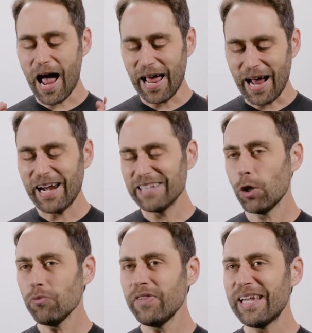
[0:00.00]
and I
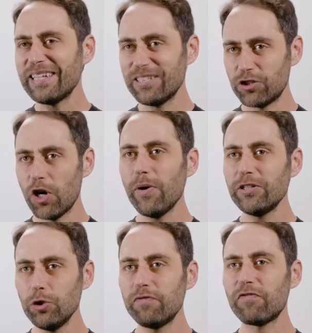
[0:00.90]
don't think it is
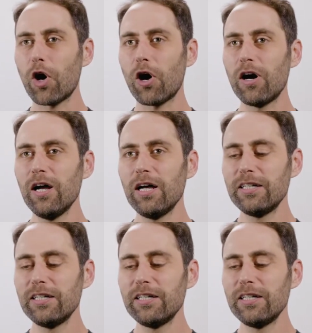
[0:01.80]
going too far